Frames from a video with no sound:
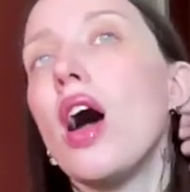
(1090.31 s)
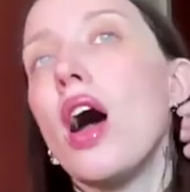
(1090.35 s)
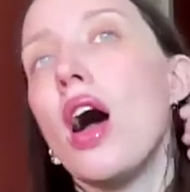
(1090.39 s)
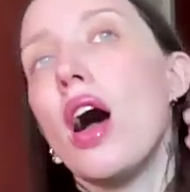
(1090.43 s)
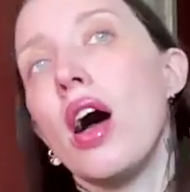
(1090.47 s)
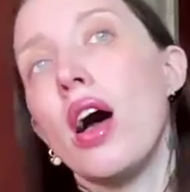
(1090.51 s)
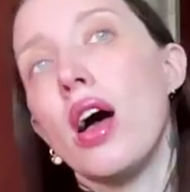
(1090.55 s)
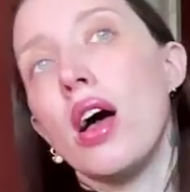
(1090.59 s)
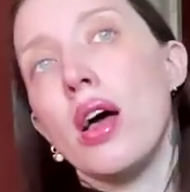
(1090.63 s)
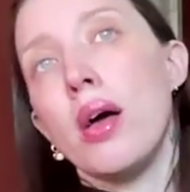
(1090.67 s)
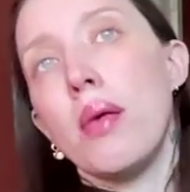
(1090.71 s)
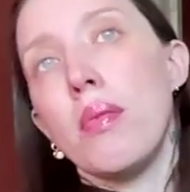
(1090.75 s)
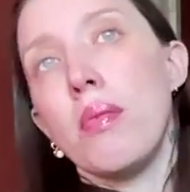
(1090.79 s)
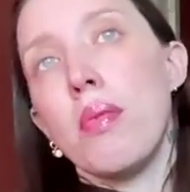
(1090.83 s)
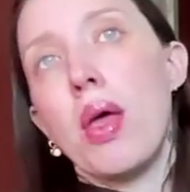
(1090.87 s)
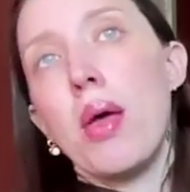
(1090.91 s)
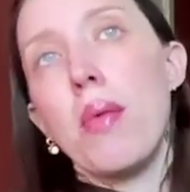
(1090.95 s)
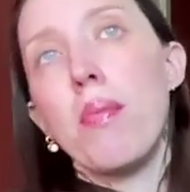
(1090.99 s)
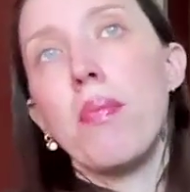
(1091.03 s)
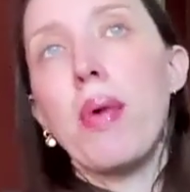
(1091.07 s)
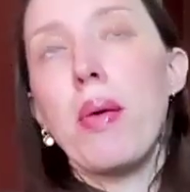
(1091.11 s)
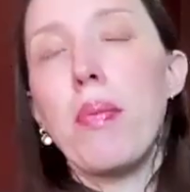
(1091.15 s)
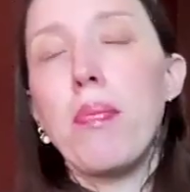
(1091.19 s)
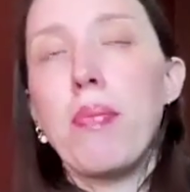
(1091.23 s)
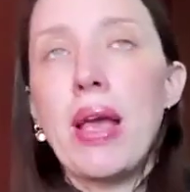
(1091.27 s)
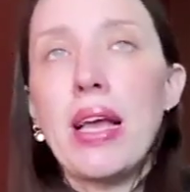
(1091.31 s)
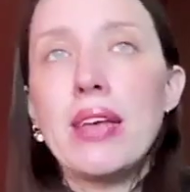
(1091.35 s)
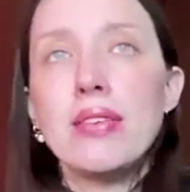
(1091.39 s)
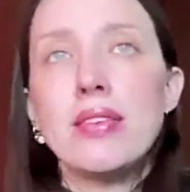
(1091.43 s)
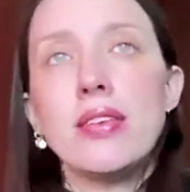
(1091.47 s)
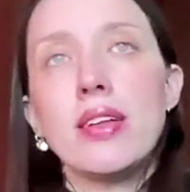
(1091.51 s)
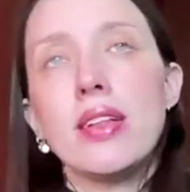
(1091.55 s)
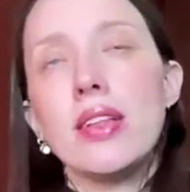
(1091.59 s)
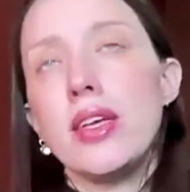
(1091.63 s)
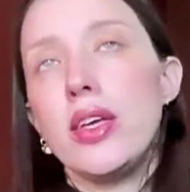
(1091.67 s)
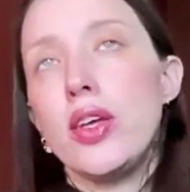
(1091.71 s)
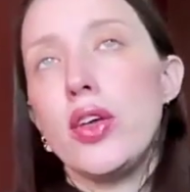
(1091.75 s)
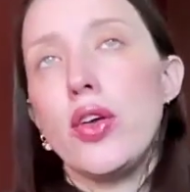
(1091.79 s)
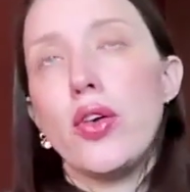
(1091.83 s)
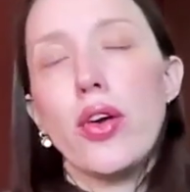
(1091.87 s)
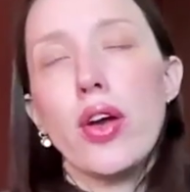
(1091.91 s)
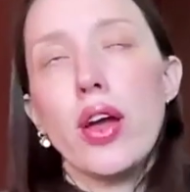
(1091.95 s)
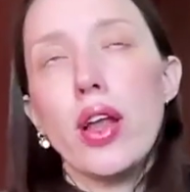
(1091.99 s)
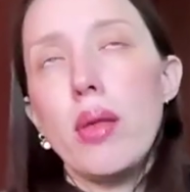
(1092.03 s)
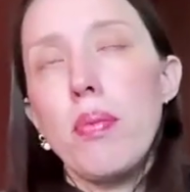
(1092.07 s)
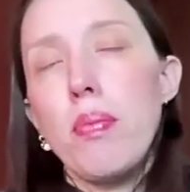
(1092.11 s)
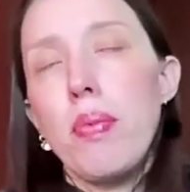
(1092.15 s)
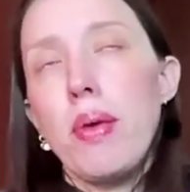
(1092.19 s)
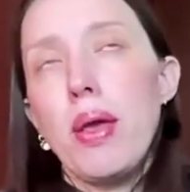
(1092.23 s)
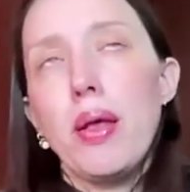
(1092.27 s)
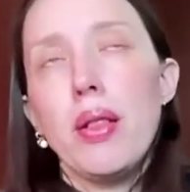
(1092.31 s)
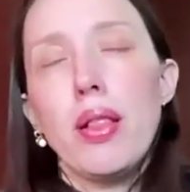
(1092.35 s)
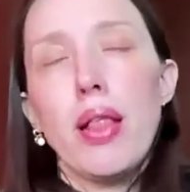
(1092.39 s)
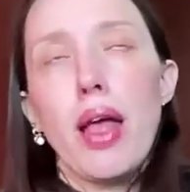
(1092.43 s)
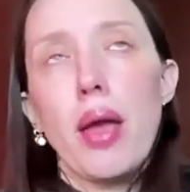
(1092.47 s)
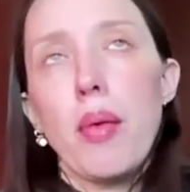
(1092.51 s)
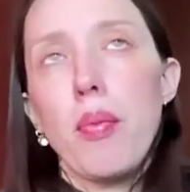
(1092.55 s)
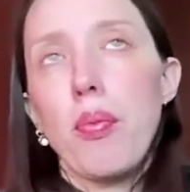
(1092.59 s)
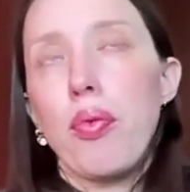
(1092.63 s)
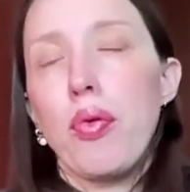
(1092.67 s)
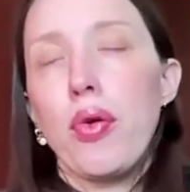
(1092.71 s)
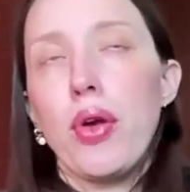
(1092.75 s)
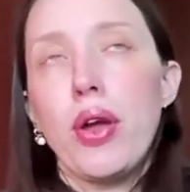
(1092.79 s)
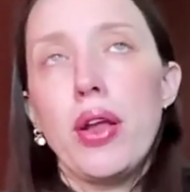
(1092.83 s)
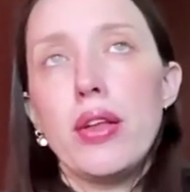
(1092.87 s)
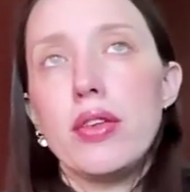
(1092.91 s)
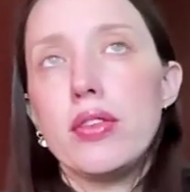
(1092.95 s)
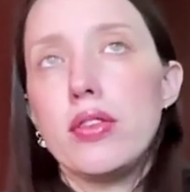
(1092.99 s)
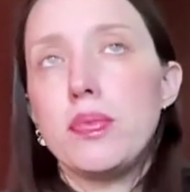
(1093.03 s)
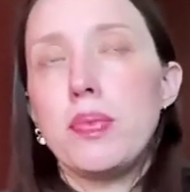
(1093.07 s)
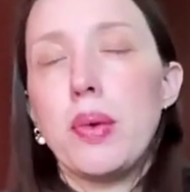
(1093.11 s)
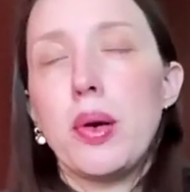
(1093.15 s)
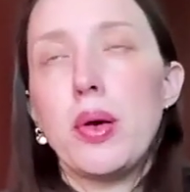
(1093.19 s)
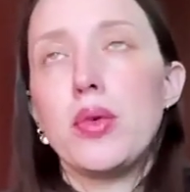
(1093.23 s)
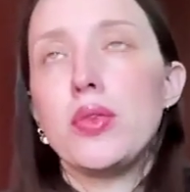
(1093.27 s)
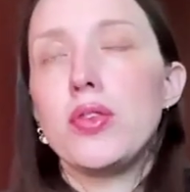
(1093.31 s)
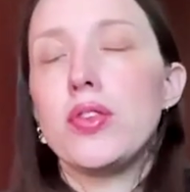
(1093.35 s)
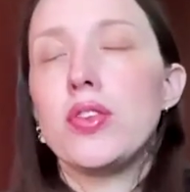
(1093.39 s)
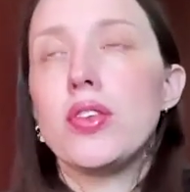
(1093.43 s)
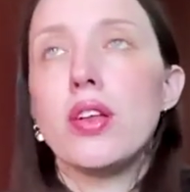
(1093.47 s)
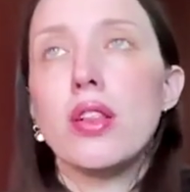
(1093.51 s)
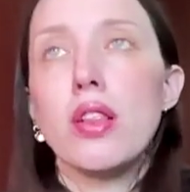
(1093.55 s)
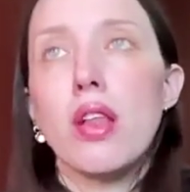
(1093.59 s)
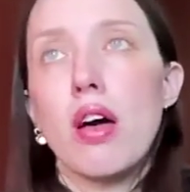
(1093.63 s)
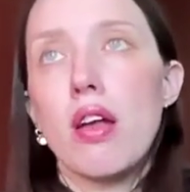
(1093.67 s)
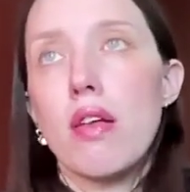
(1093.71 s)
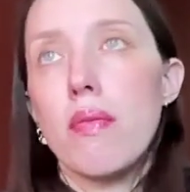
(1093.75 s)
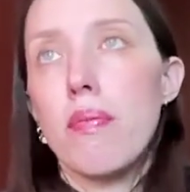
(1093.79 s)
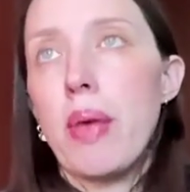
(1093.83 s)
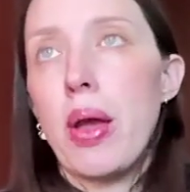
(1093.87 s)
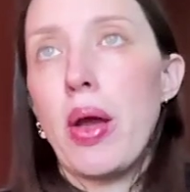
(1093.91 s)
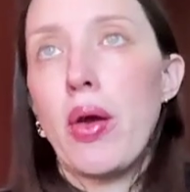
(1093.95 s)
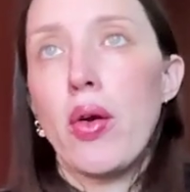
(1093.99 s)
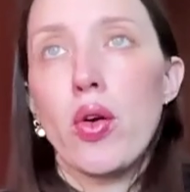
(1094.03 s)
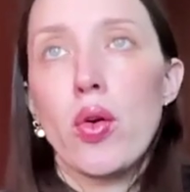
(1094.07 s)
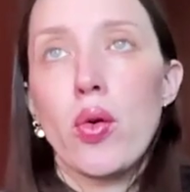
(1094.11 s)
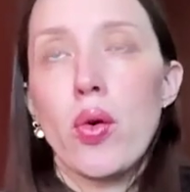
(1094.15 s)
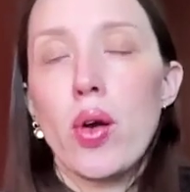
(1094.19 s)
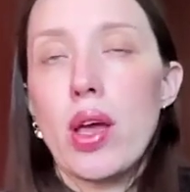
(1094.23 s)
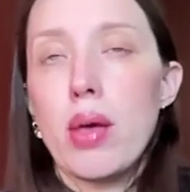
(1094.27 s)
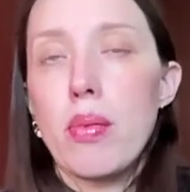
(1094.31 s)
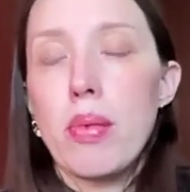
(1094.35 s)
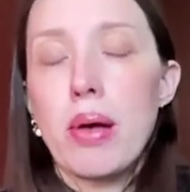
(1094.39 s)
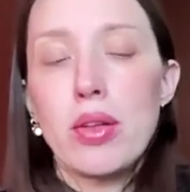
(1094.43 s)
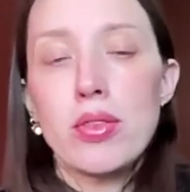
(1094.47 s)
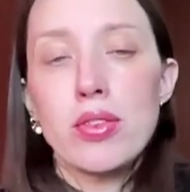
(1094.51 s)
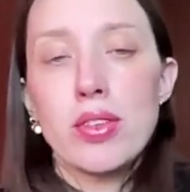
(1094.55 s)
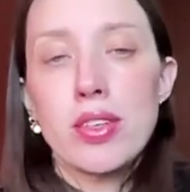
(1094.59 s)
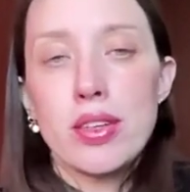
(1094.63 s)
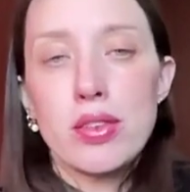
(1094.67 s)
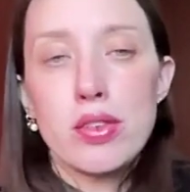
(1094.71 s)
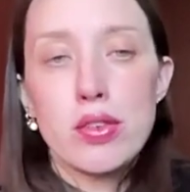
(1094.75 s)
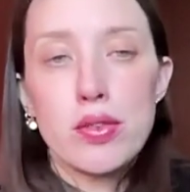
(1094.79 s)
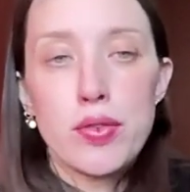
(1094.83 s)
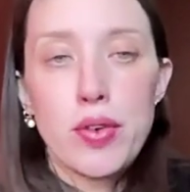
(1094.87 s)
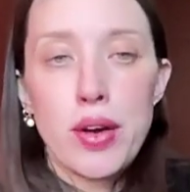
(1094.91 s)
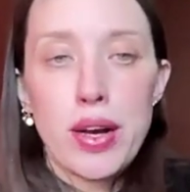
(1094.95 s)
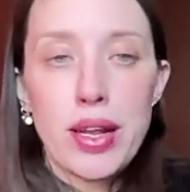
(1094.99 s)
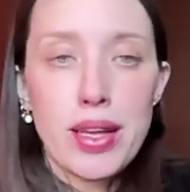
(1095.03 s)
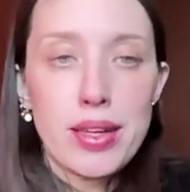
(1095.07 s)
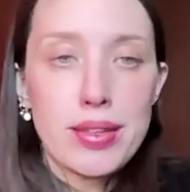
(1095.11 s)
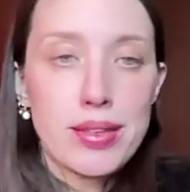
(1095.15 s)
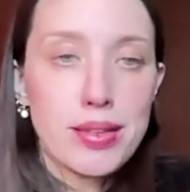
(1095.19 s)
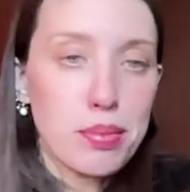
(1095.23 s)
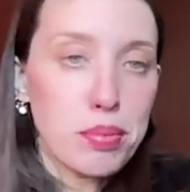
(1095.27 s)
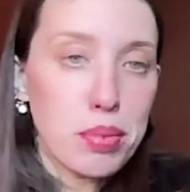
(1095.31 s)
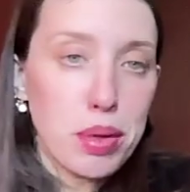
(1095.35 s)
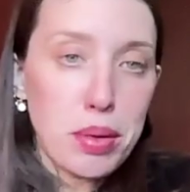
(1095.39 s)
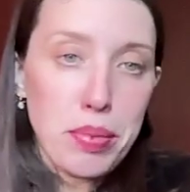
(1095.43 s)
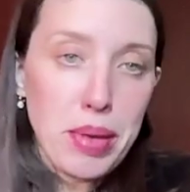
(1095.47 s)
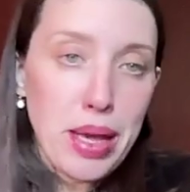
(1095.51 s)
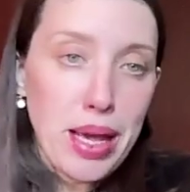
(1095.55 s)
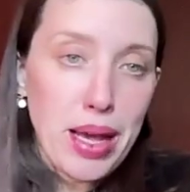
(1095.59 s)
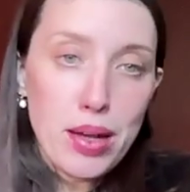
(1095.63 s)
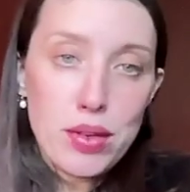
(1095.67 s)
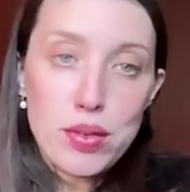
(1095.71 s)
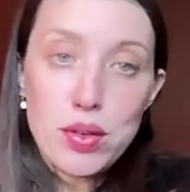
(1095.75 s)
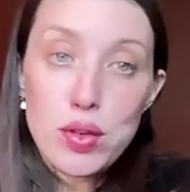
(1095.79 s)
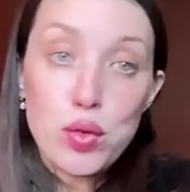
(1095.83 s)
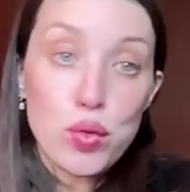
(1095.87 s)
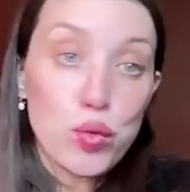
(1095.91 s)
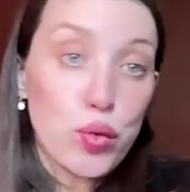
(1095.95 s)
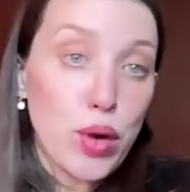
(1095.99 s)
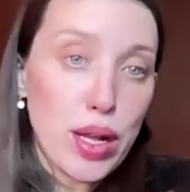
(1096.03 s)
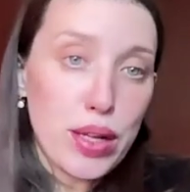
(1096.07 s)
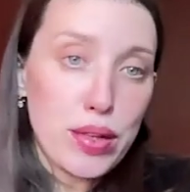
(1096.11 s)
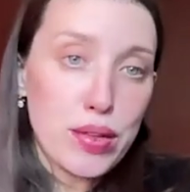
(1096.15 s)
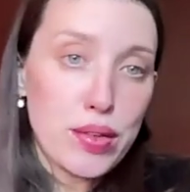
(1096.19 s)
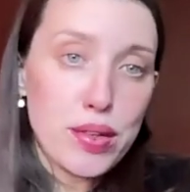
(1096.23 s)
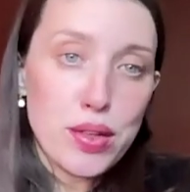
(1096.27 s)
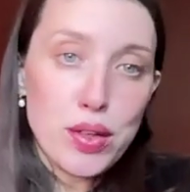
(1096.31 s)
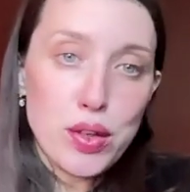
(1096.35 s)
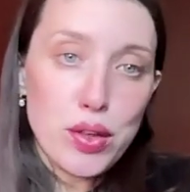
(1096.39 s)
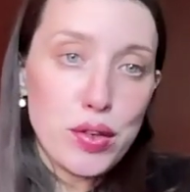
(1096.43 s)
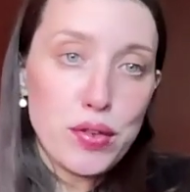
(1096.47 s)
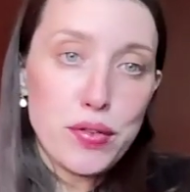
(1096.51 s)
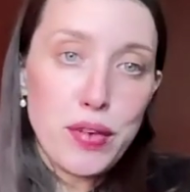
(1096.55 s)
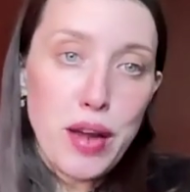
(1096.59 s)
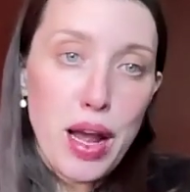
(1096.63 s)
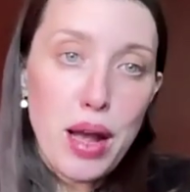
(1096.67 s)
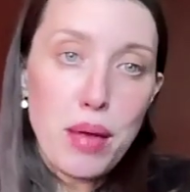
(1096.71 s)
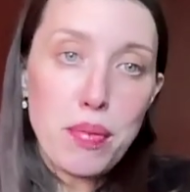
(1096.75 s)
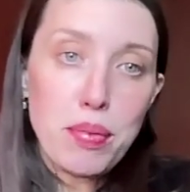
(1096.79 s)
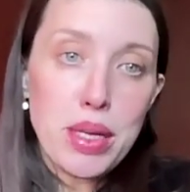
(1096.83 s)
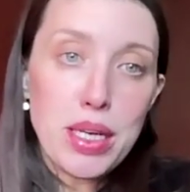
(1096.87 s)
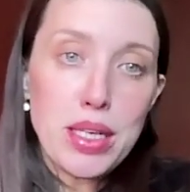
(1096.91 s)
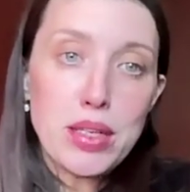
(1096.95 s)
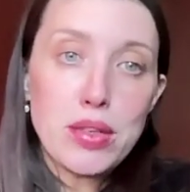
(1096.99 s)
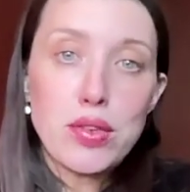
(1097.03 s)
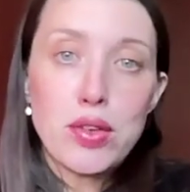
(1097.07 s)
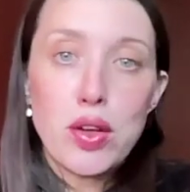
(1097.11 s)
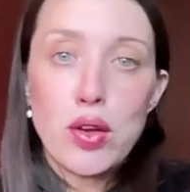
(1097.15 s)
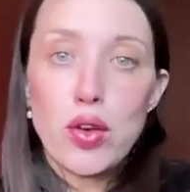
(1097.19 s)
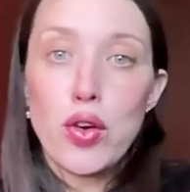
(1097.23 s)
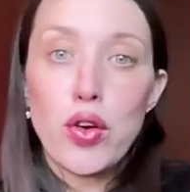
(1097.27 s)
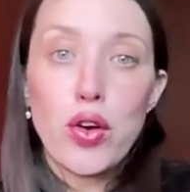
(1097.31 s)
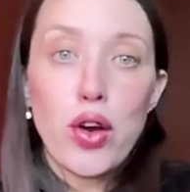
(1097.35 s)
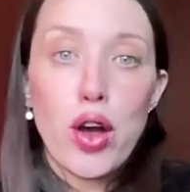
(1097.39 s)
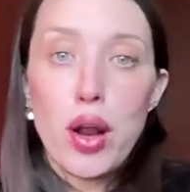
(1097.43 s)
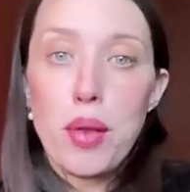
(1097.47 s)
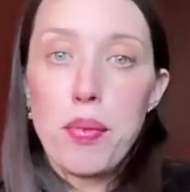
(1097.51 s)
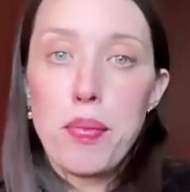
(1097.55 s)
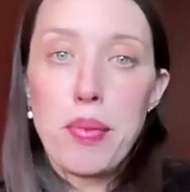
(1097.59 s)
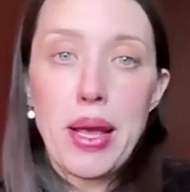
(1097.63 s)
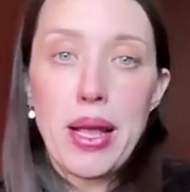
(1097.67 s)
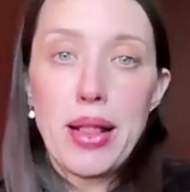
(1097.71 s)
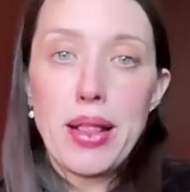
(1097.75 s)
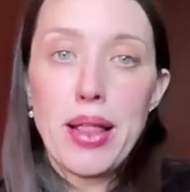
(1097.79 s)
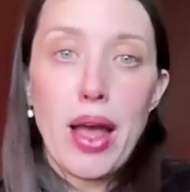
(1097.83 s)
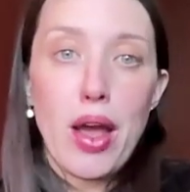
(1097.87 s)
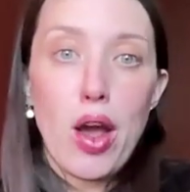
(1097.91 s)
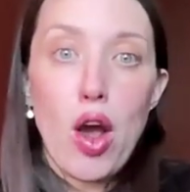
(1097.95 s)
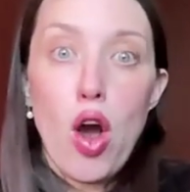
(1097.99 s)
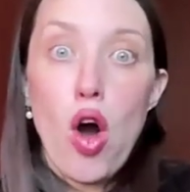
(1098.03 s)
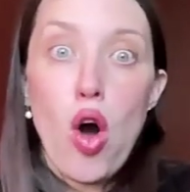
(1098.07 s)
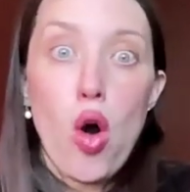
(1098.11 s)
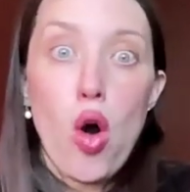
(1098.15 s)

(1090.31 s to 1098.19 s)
But basically, you're going to be like predisposed to a lot of paranoia about schizophrenia simply because it runs in your family. So you're going to be like